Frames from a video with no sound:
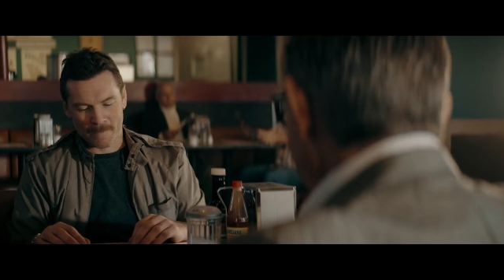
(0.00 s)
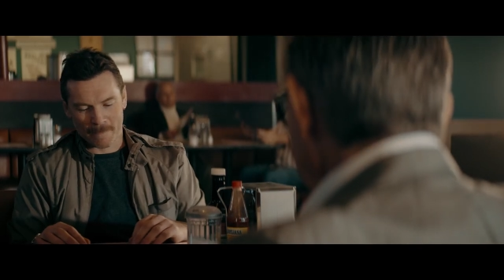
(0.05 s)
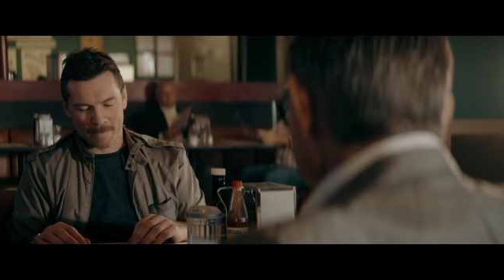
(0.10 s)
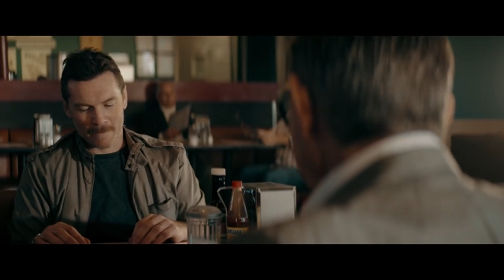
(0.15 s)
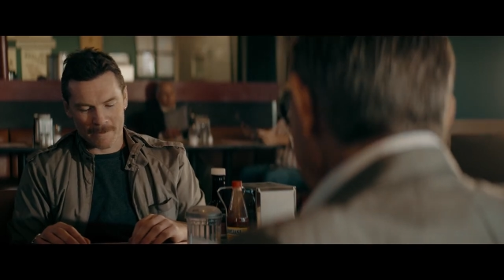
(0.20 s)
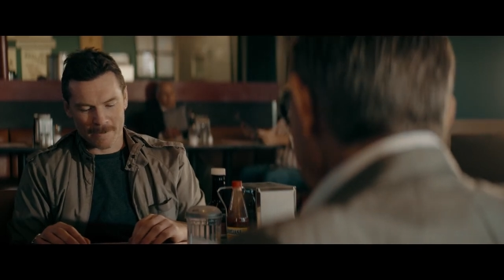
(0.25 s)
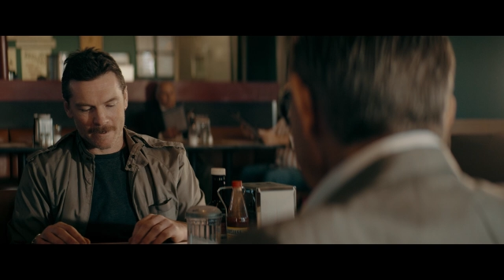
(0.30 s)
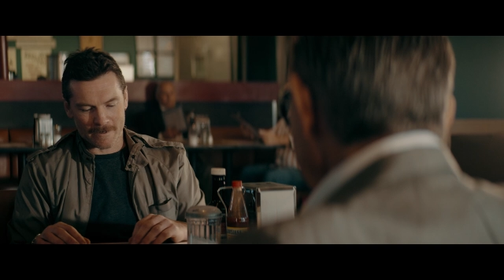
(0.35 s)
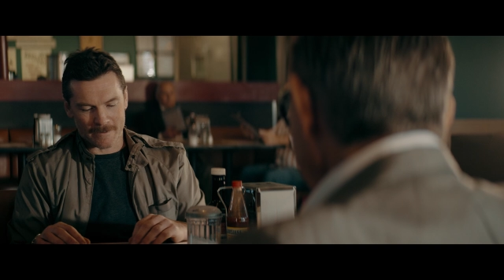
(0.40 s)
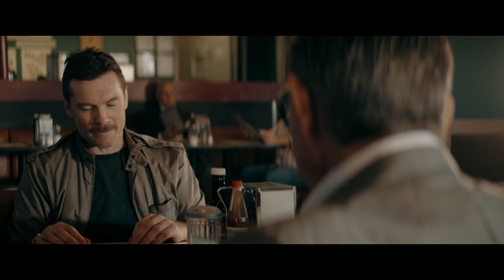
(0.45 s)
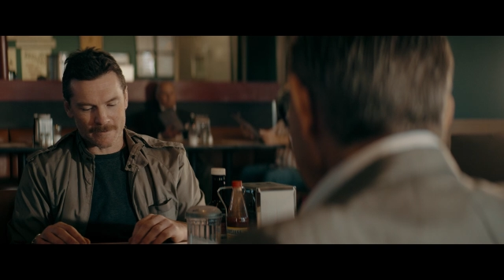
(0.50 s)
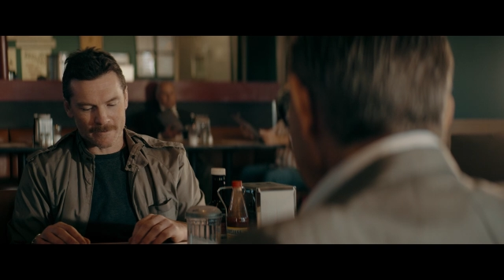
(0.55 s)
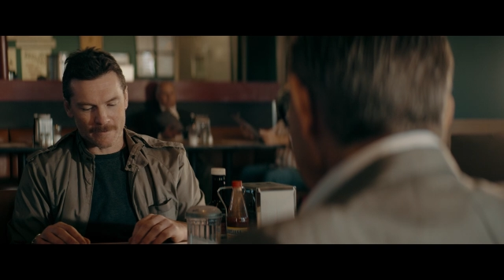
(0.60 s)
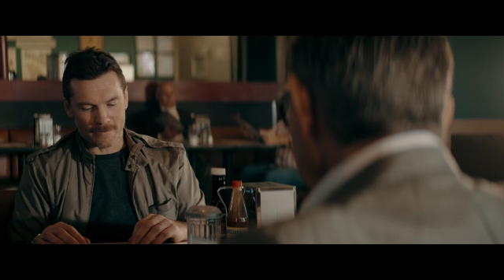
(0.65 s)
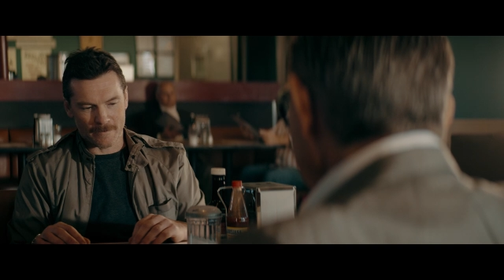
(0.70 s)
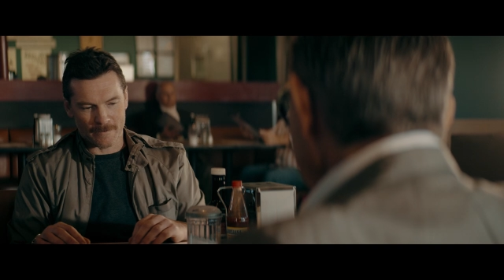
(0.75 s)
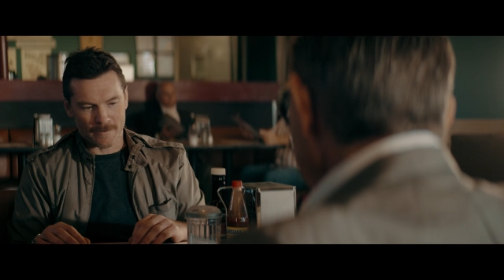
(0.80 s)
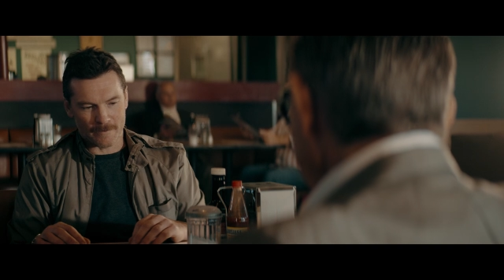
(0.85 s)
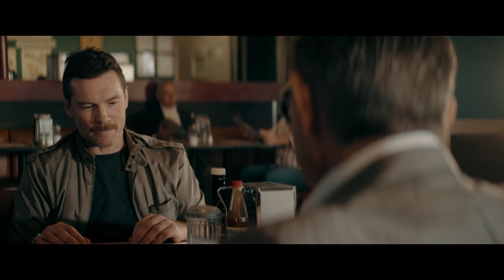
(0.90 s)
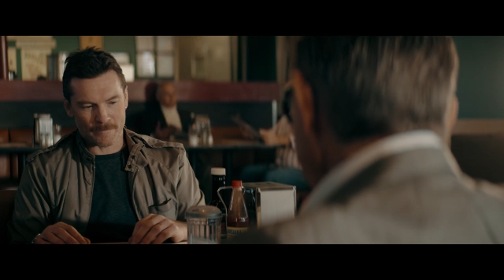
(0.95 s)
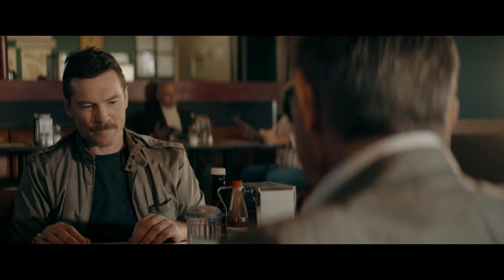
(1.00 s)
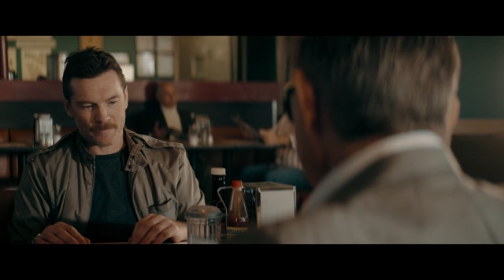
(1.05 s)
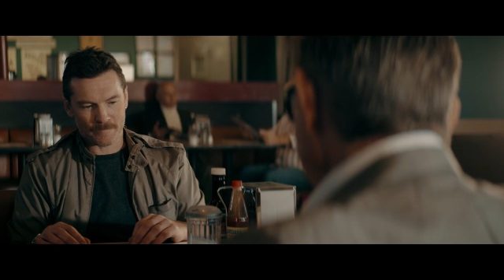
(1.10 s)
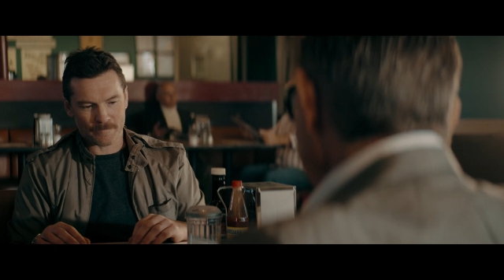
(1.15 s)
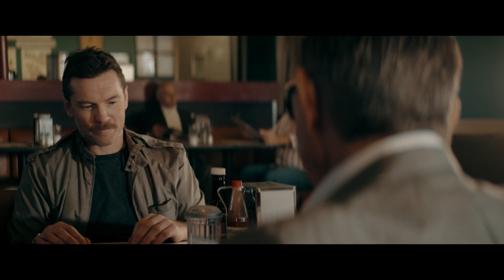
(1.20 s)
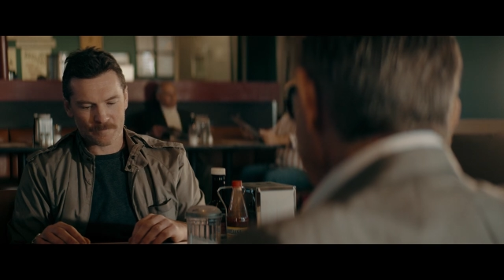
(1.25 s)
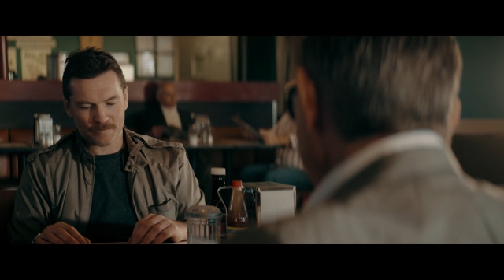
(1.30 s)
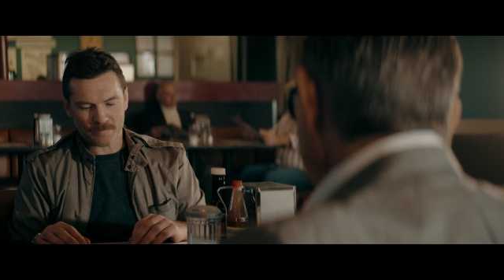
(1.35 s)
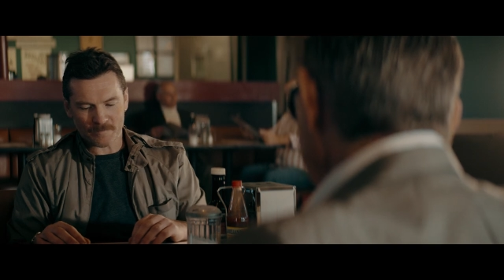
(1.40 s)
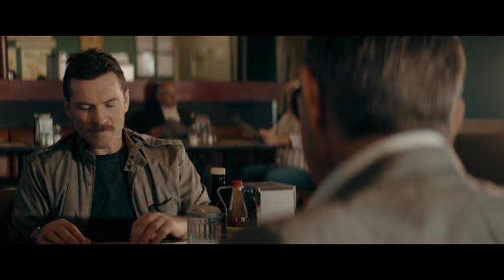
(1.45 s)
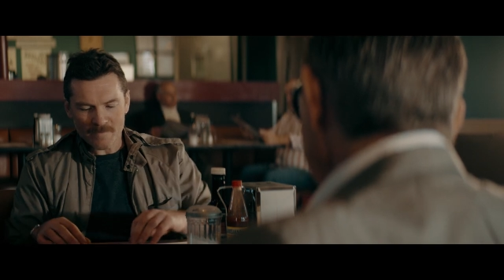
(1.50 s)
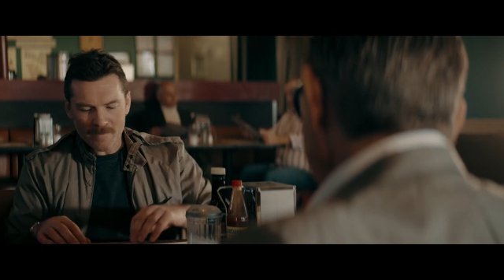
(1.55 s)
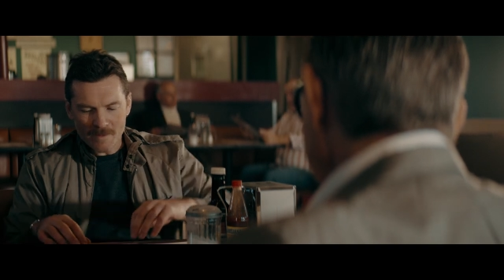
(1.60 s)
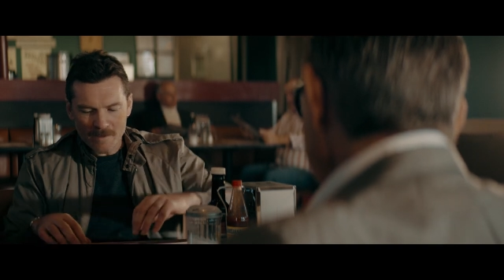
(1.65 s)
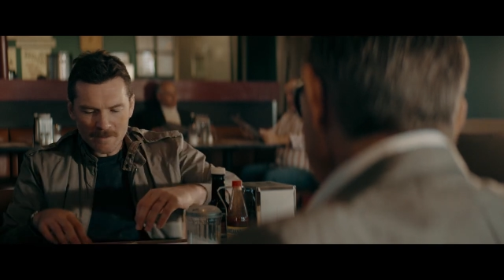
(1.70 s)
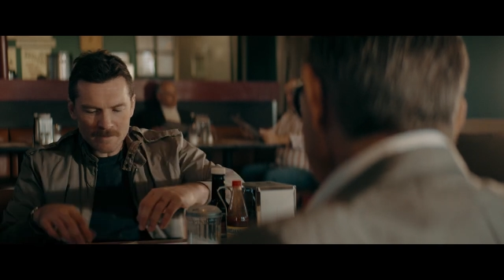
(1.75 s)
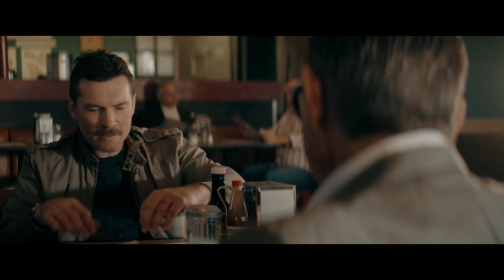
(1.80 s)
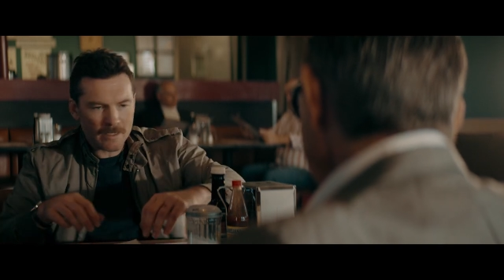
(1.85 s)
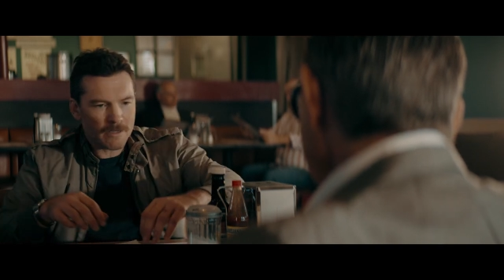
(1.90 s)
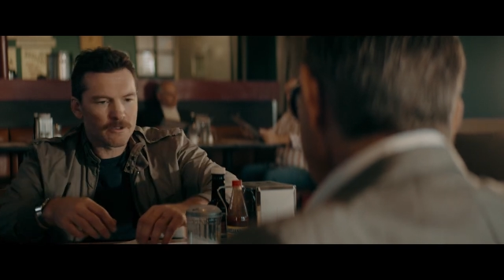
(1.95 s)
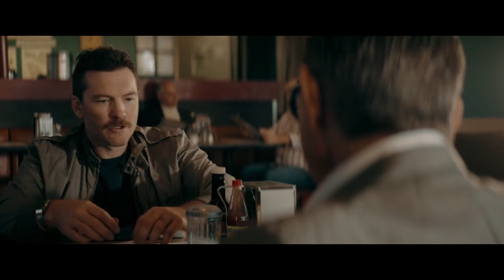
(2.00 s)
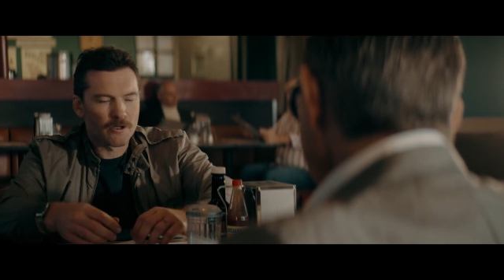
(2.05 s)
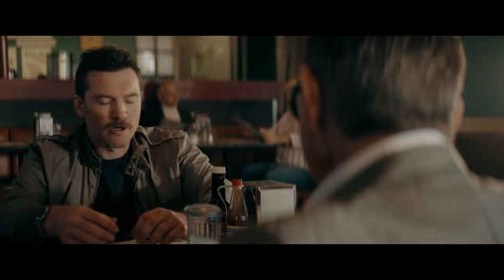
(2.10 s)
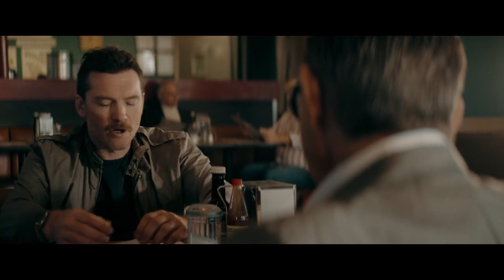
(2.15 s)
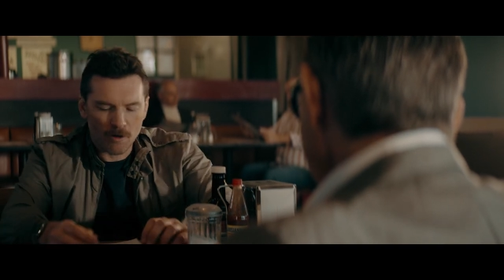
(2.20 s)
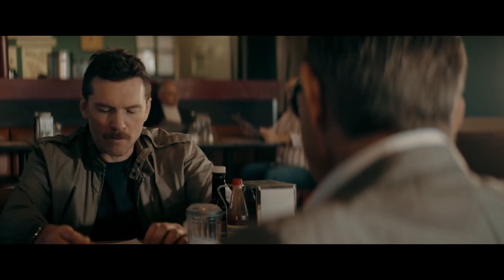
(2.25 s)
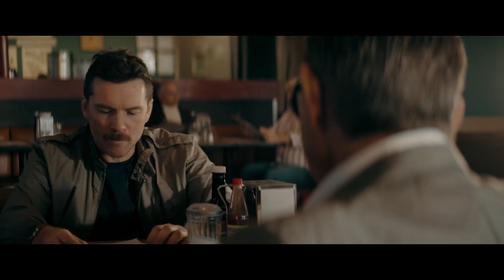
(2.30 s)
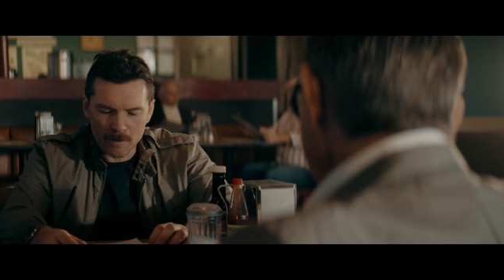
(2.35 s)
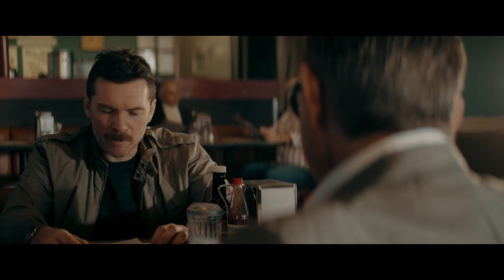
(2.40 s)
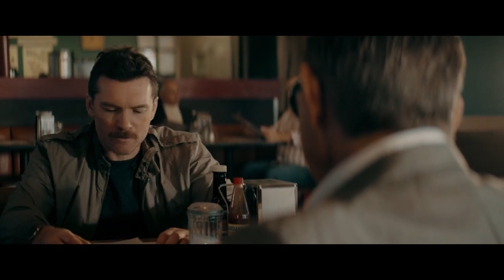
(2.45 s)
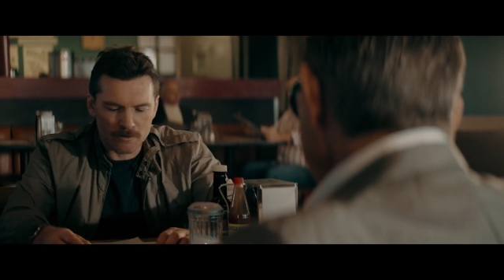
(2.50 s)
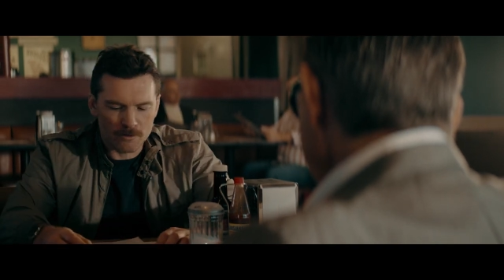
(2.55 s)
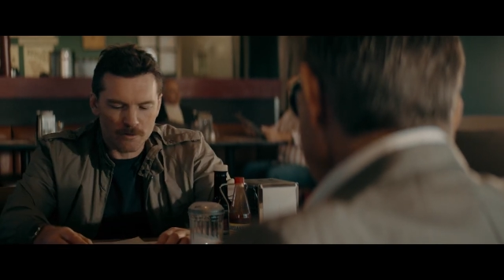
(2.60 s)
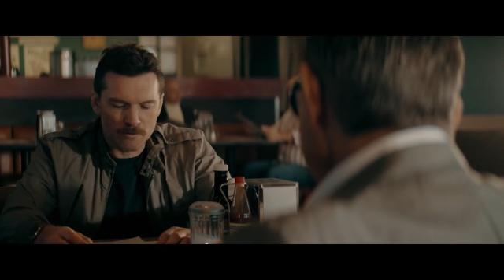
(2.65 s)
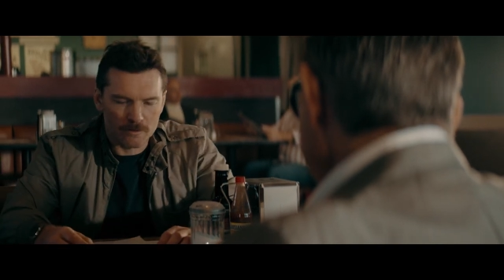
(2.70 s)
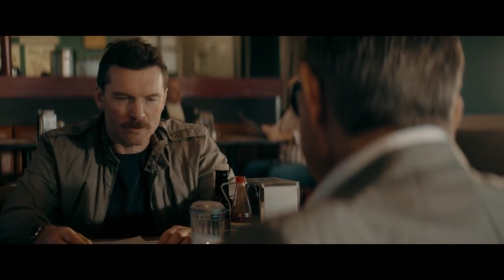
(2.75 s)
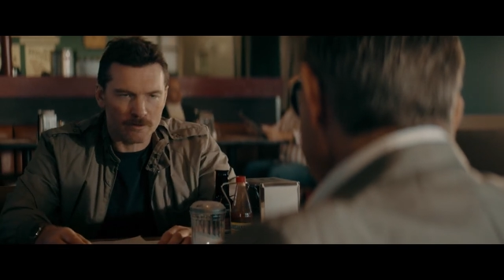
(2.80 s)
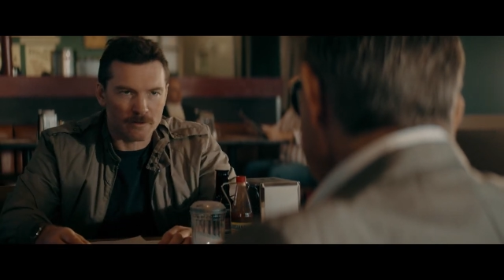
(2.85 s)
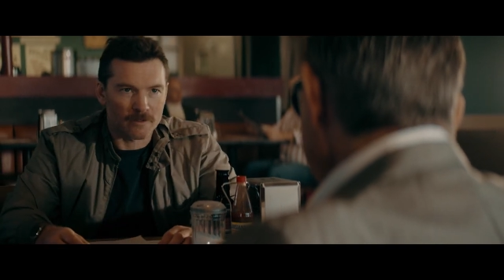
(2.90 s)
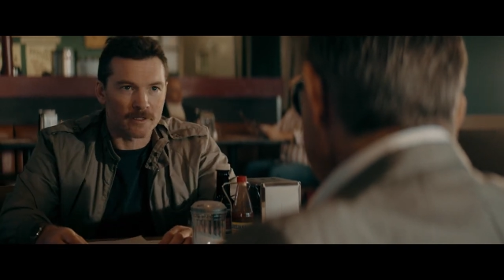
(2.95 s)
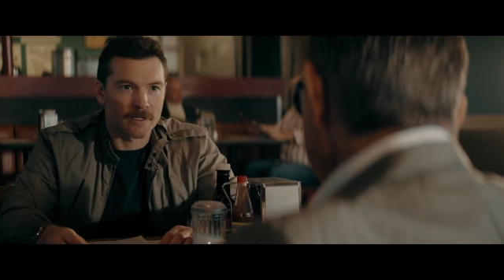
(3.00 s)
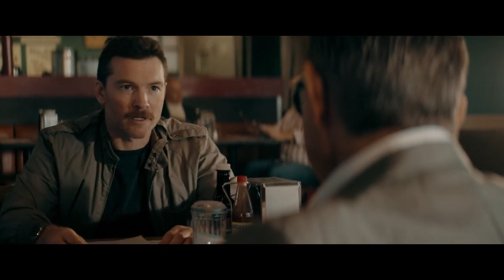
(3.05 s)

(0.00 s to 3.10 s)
Okay, so, how'd you go about doing all of